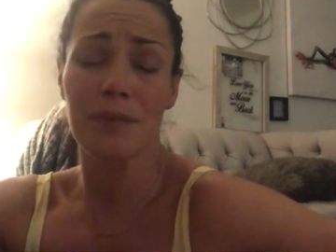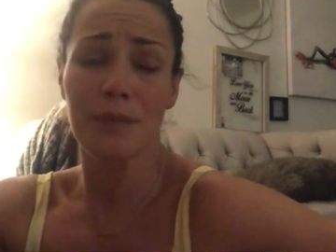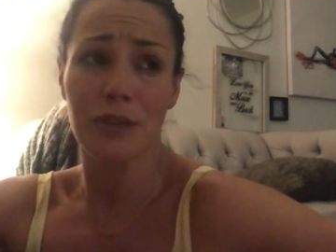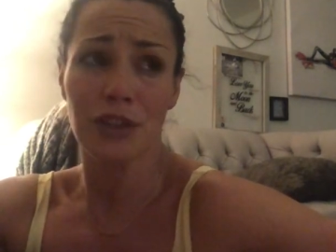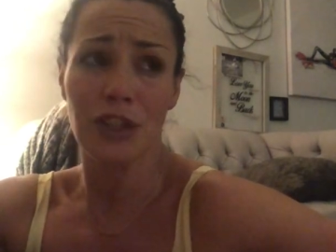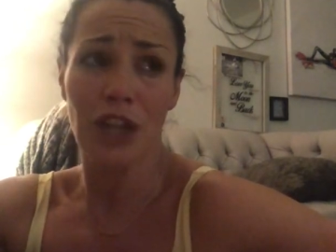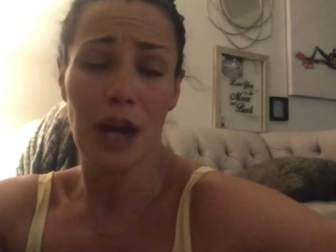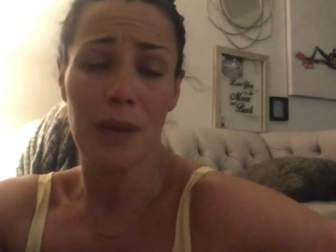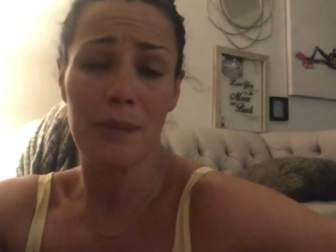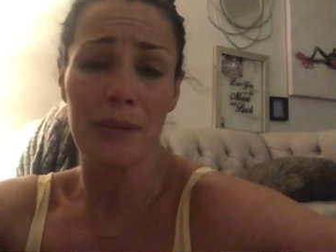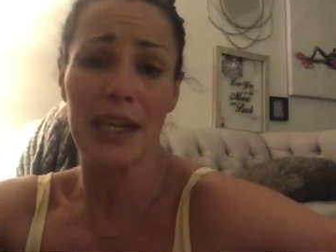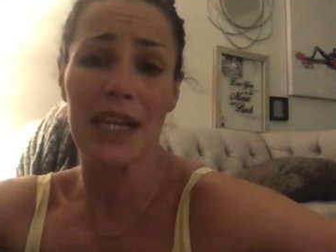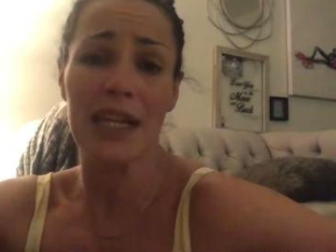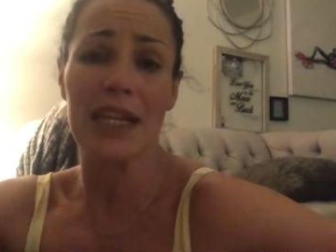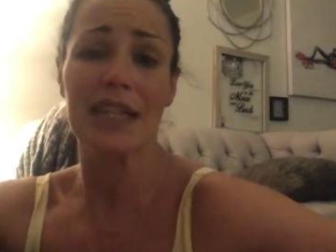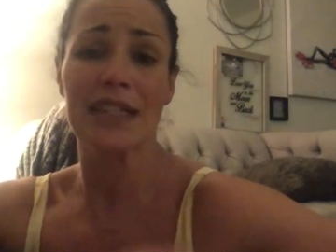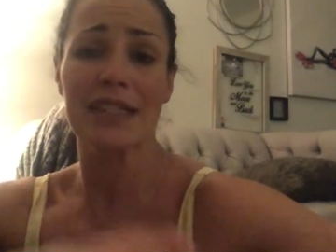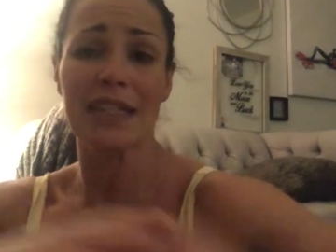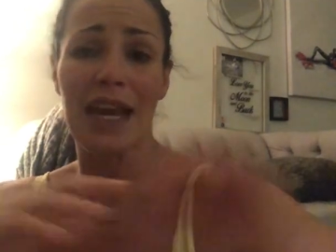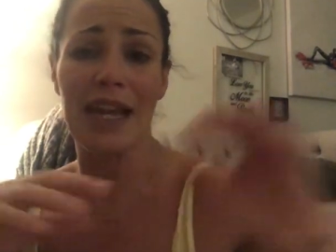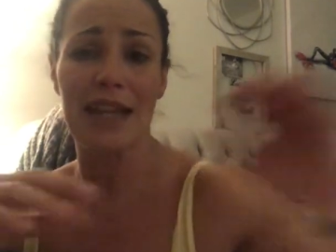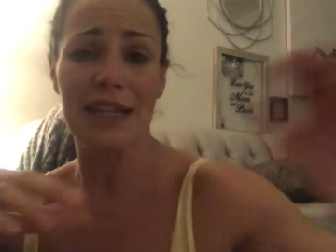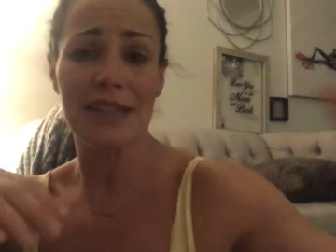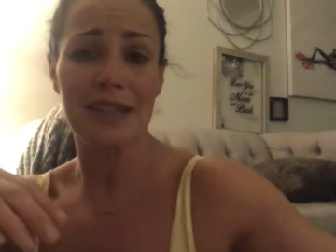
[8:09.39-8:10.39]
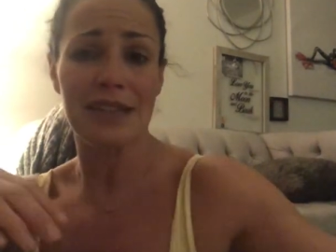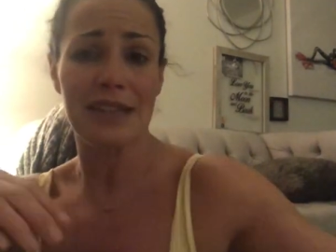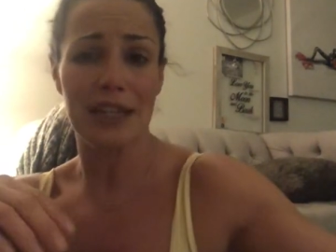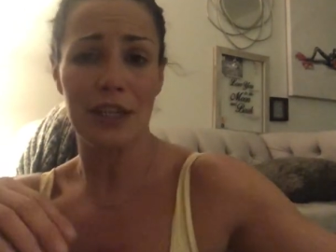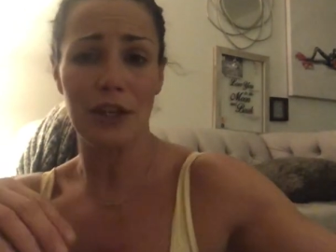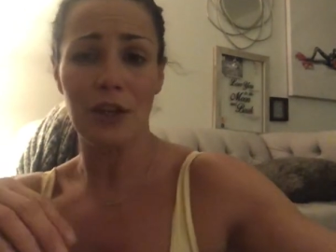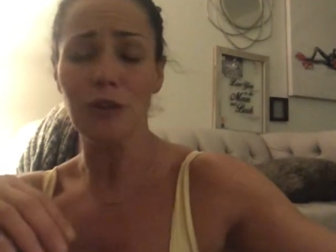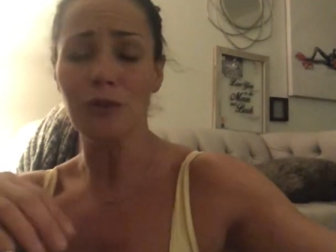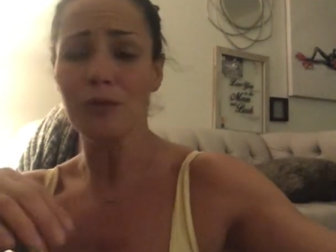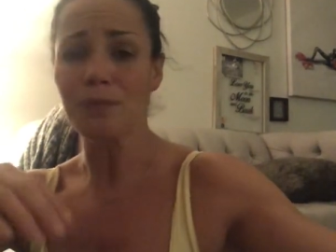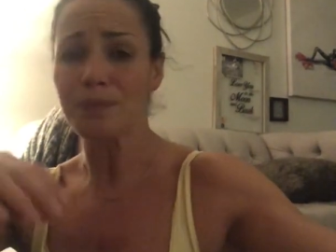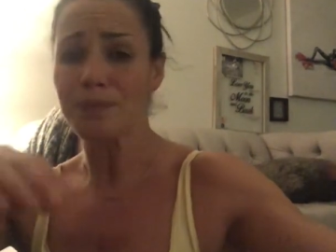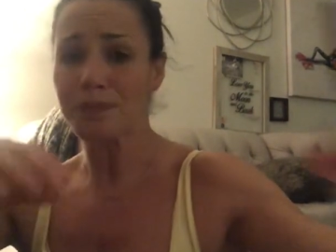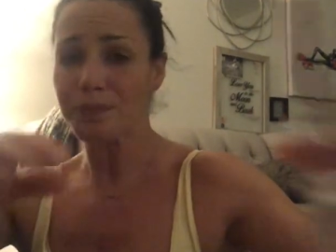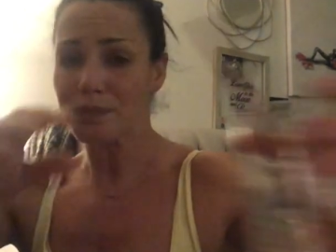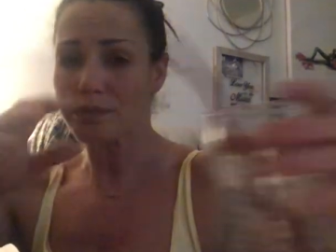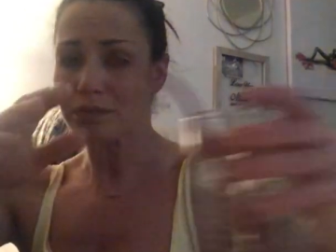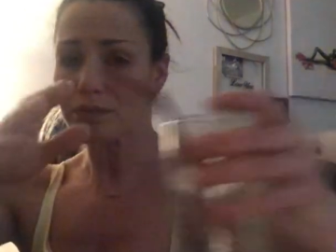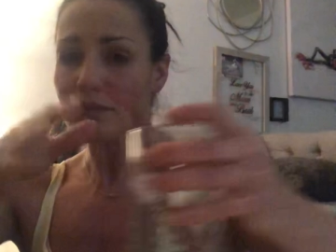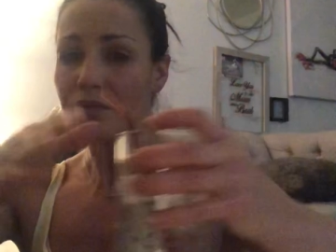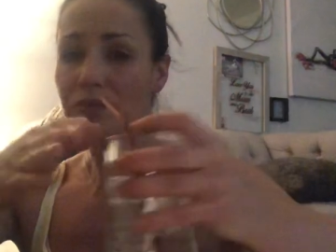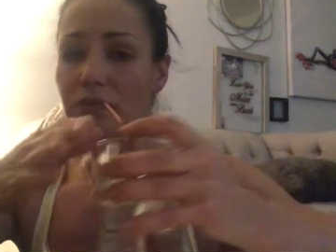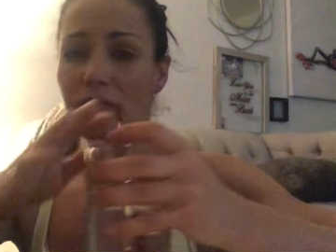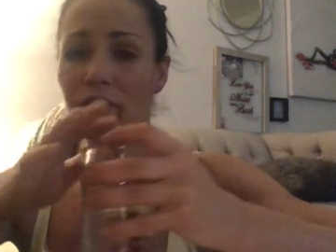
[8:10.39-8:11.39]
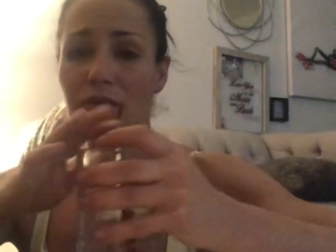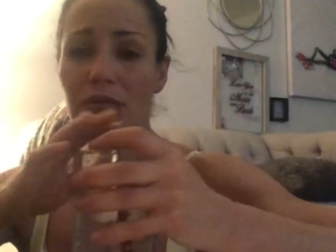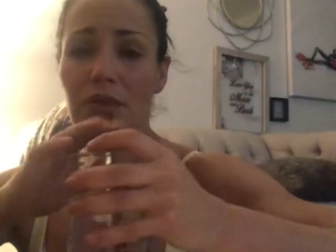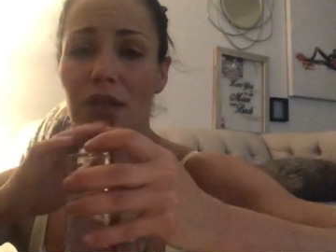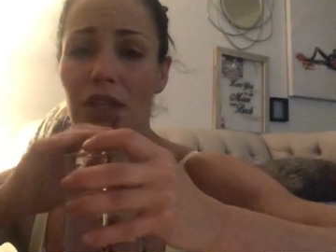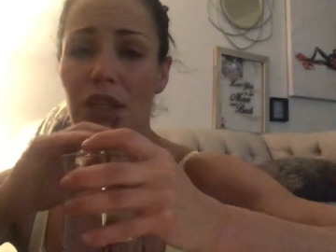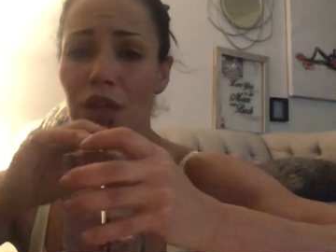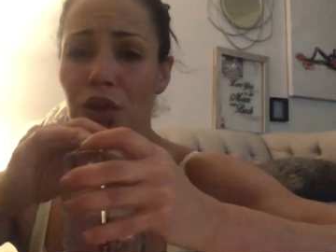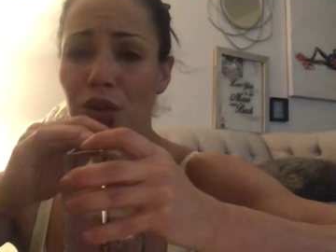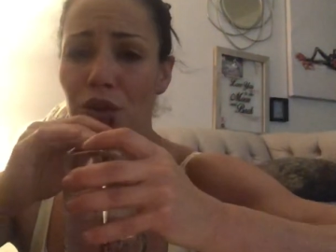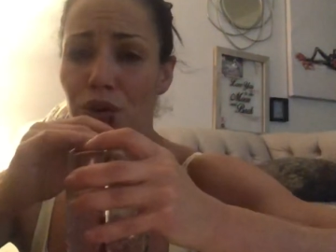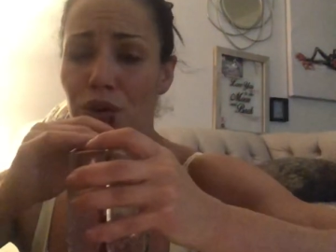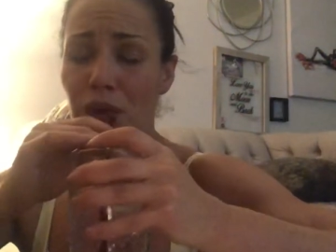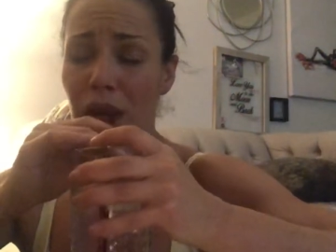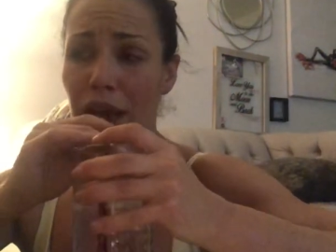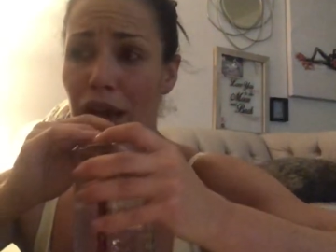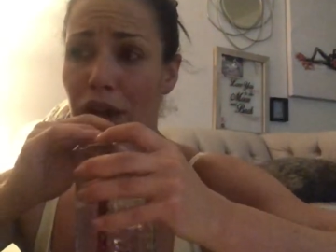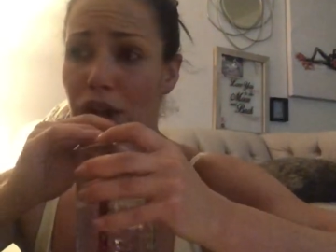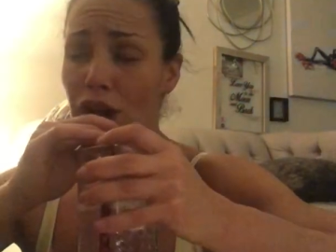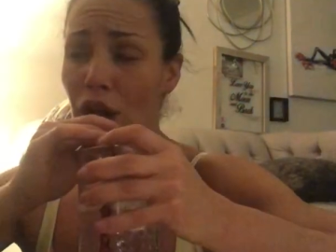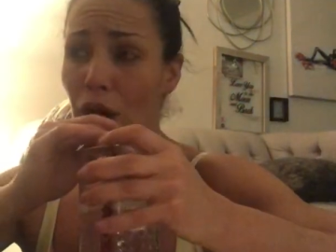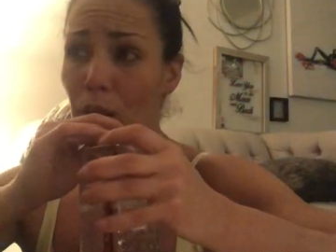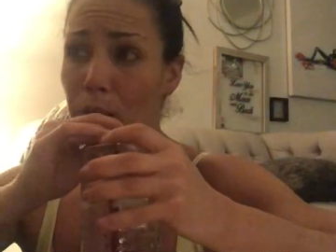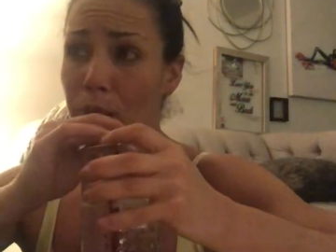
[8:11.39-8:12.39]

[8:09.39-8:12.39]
Dominic D'Agostino, who is